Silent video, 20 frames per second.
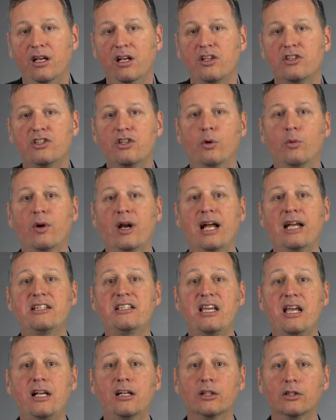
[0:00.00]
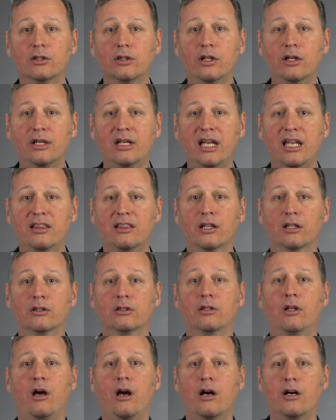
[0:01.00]
So when I take a look at the
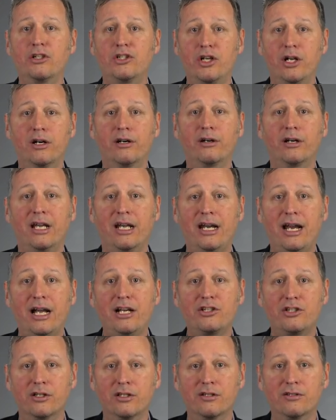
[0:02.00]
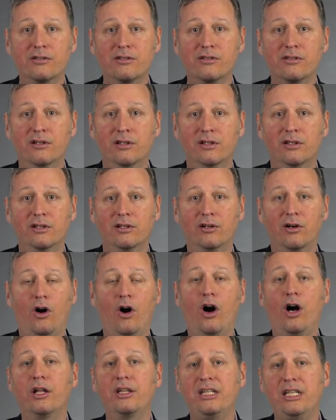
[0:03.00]
large interconnections
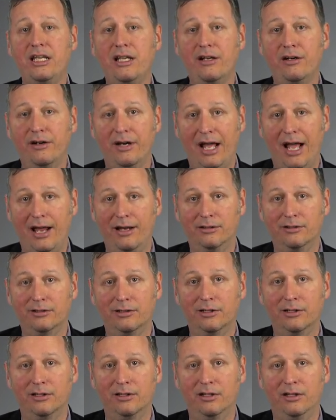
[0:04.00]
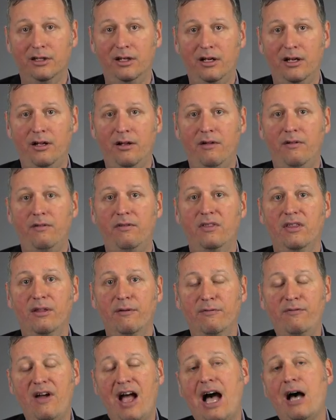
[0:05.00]
on the internet, the
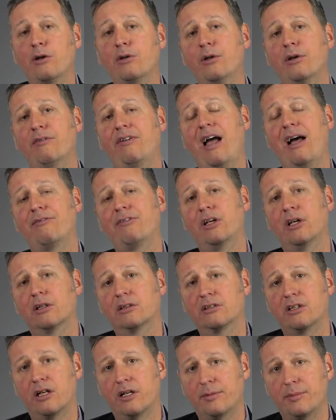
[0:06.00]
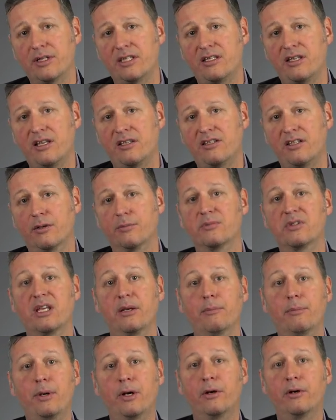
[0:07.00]
value of having autonomous systems
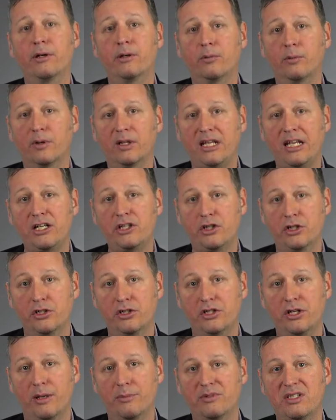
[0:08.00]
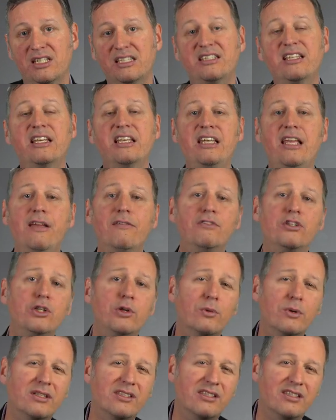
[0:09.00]
and peering relationships is it gives
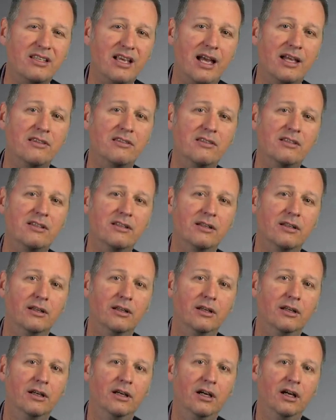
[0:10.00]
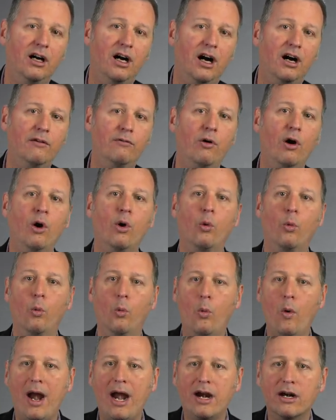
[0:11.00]
you a sense of
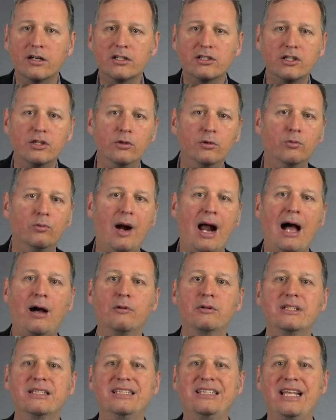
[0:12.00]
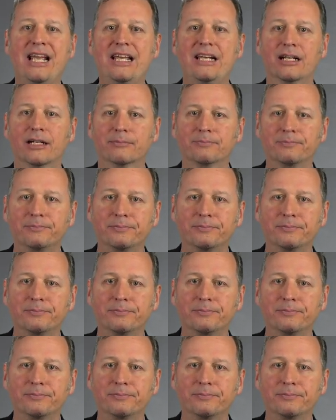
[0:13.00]
where to route data.